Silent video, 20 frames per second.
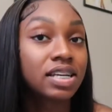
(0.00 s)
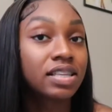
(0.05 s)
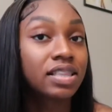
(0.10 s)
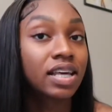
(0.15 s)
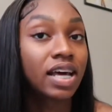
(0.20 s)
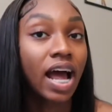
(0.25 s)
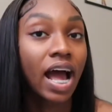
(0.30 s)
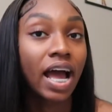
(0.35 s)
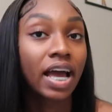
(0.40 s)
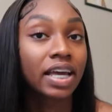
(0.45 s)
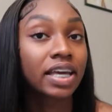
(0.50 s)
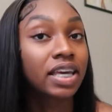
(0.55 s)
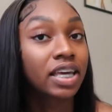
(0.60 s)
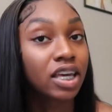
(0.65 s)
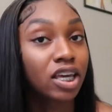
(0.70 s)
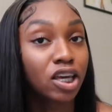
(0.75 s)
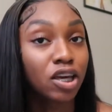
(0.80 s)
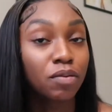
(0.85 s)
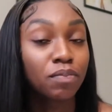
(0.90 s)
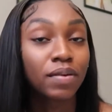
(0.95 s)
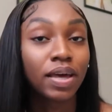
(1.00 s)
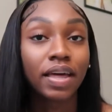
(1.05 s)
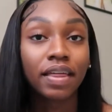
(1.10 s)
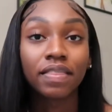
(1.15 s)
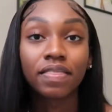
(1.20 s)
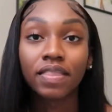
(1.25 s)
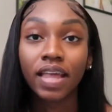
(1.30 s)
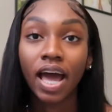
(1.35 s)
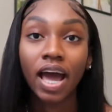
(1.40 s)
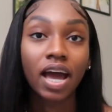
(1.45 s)
that I keep
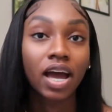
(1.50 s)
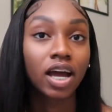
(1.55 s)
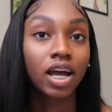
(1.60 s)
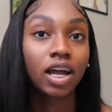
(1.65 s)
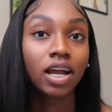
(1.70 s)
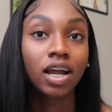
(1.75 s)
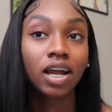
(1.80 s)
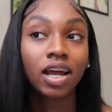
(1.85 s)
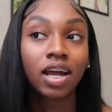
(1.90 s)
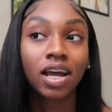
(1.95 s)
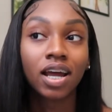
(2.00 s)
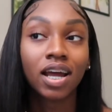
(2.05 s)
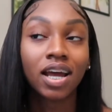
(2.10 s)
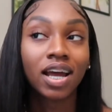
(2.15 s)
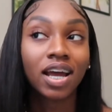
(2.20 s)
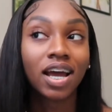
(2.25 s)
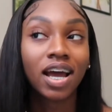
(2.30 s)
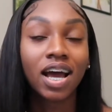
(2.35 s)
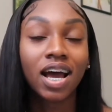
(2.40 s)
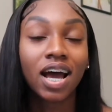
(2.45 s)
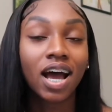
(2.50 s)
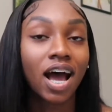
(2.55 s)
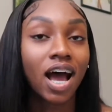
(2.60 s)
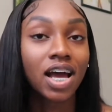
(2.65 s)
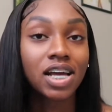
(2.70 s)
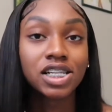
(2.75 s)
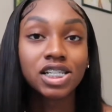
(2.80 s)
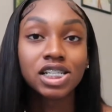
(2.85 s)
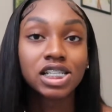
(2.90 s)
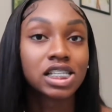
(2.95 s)
and that
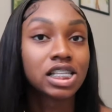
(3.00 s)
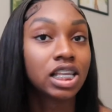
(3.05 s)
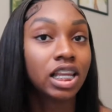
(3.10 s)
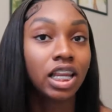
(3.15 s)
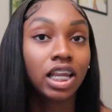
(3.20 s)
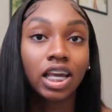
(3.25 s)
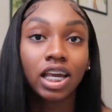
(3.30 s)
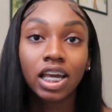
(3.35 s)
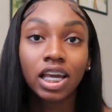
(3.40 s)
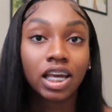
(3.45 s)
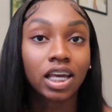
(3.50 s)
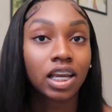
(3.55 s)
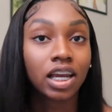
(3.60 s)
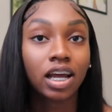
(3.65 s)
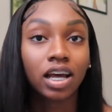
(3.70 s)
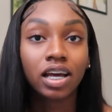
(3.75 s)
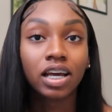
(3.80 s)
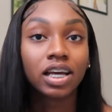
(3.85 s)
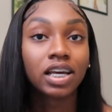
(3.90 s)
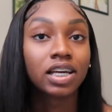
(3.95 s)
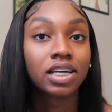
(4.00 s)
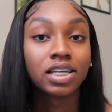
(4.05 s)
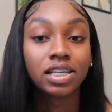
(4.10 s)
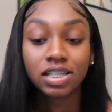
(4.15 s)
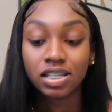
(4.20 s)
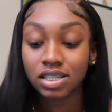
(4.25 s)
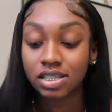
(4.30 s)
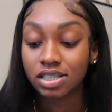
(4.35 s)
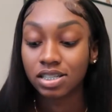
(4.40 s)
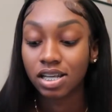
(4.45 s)
I just need
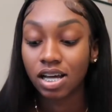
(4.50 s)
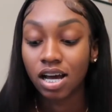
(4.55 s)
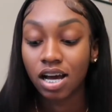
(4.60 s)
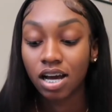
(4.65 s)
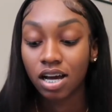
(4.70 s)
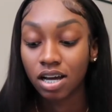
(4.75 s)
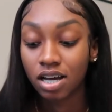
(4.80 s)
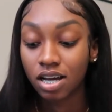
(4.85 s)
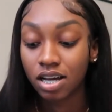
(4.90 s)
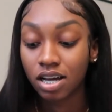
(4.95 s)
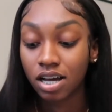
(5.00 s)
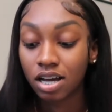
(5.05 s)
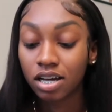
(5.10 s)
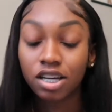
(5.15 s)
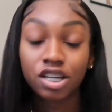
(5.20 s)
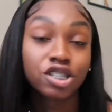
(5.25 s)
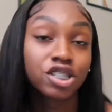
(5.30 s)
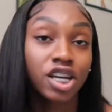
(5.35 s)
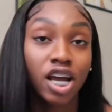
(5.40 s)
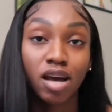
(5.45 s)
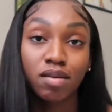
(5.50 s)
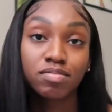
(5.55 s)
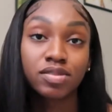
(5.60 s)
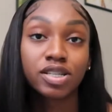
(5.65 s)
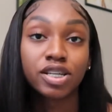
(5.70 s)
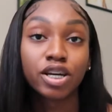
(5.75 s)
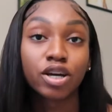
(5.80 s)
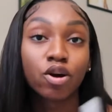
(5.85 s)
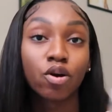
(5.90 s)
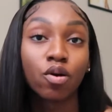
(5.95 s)
is a good
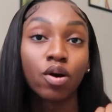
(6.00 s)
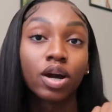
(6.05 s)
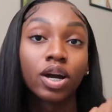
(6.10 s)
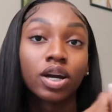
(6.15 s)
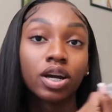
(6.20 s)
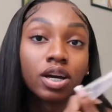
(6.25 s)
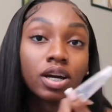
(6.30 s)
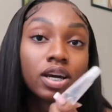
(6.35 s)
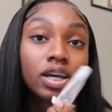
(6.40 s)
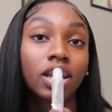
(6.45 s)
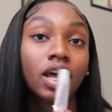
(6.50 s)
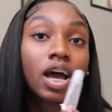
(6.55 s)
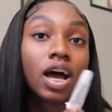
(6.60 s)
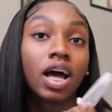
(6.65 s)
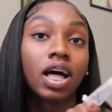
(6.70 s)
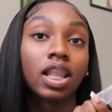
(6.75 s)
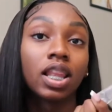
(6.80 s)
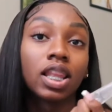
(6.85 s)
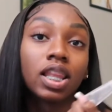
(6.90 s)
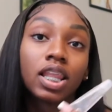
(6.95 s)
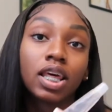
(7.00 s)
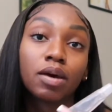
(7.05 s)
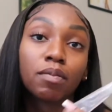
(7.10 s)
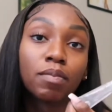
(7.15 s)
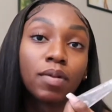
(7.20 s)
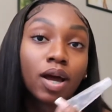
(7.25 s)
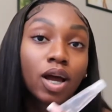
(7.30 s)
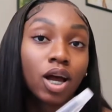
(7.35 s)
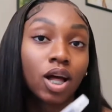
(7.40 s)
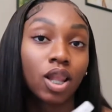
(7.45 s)
chapstick or a good lip
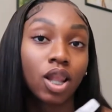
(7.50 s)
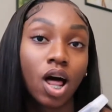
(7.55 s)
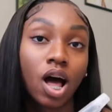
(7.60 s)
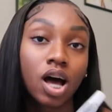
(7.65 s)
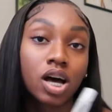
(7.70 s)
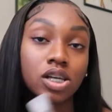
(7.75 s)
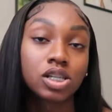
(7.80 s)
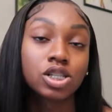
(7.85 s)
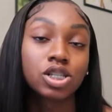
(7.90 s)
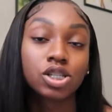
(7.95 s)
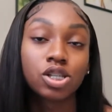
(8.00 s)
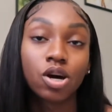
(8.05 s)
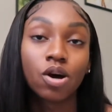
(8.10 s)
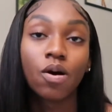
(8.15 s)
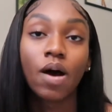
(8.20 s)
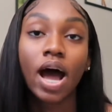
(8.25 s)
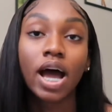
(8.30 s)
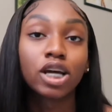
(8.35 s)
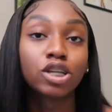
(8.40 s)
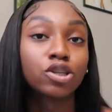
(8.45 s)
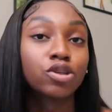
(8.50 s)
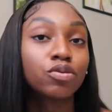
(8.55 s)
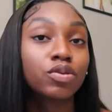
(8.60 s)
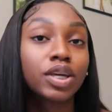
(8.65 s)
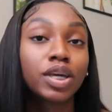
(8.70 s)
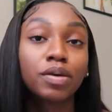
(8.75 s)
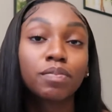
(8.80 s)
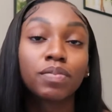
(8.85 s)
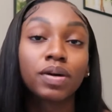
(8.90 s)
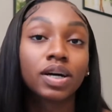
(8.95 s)
gloss. So I do
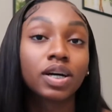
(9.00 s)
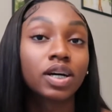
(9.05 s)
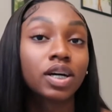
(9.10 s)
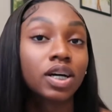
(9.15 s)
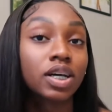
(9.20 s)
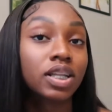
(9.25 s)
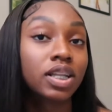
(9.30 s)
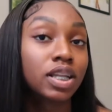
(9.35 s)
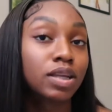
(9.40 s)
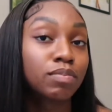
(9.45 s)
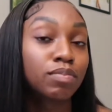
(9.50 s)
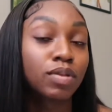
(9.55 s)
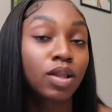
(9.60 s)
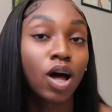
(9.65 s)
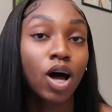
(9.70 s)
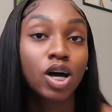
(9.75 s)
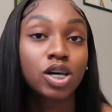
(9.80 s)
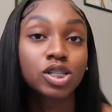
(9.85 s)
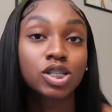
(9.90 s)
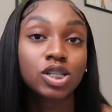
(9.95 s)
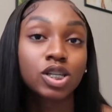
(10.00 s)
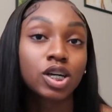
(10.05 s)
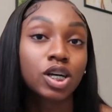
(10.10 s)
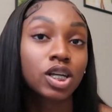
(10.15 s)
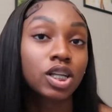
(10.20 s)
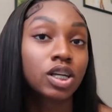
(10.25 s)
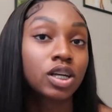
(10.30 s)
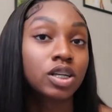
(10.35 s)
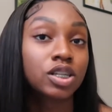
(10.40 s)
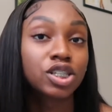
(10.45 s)
keep a good lip gloss,
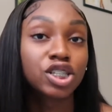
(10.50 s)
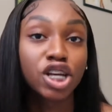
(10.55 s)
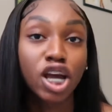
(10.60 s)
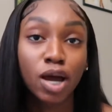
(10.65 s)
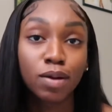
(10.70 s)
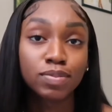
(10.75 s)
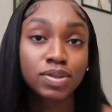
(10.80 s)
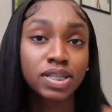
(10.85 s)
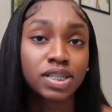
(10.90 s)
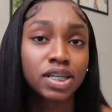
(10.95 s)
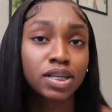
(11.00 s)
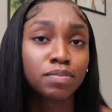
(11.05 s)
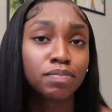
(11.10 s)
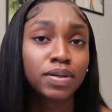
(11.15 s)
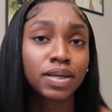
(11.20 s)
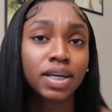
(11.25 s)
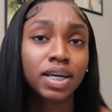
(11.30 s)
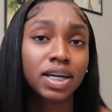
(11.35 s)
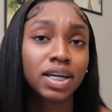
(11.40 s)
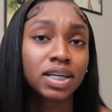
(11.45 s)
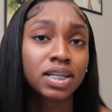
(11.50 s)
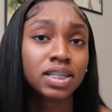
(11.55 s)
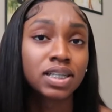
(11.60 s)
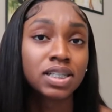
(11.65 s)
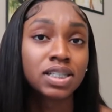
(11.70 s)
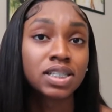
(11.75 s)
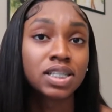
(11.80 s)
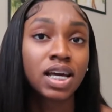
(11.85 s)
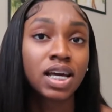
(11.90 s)
good chapstick, because